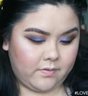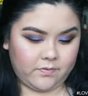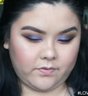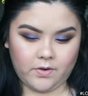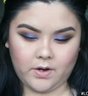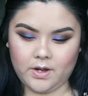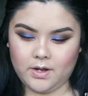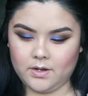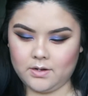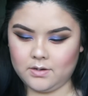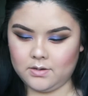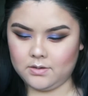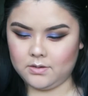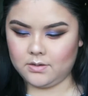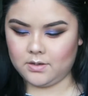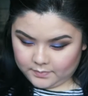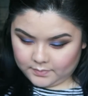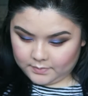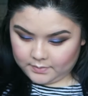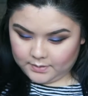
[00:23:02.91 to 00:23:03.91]
friend.
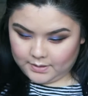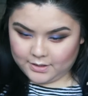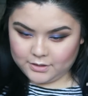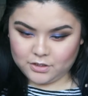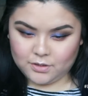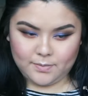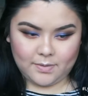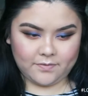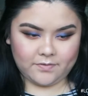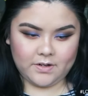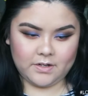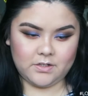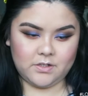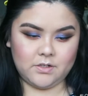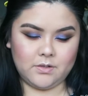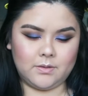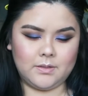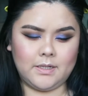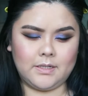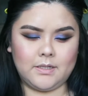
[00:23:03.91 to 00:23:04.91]
I told my friend
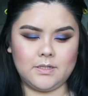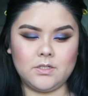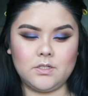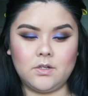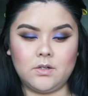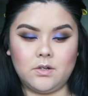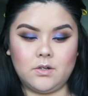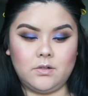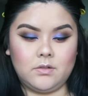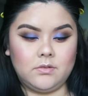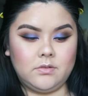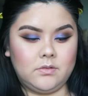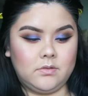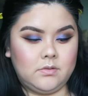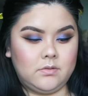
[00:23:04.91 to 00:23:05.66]
too, I'm like, this girl,